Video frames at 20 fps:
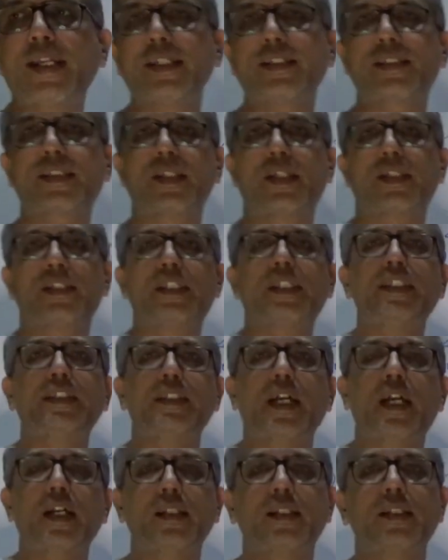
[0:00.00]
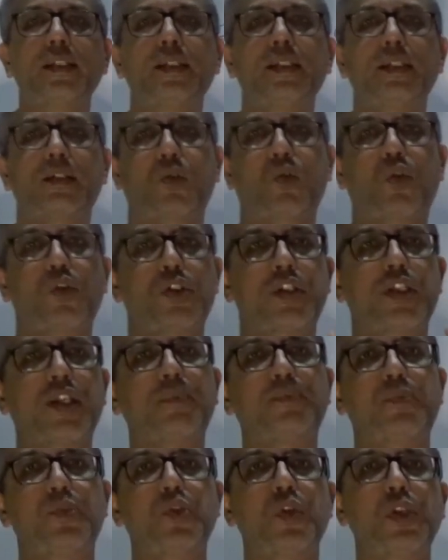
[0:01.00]
I guess these are the
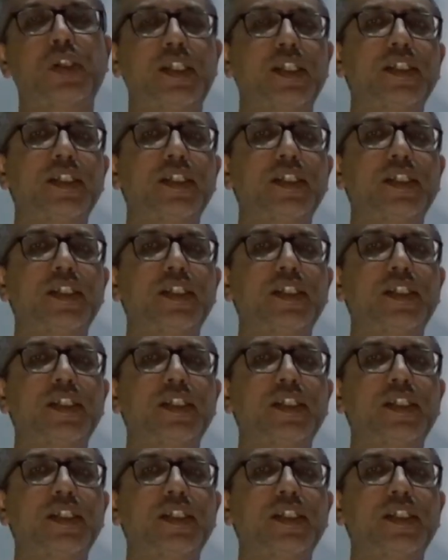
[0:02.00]
conceptual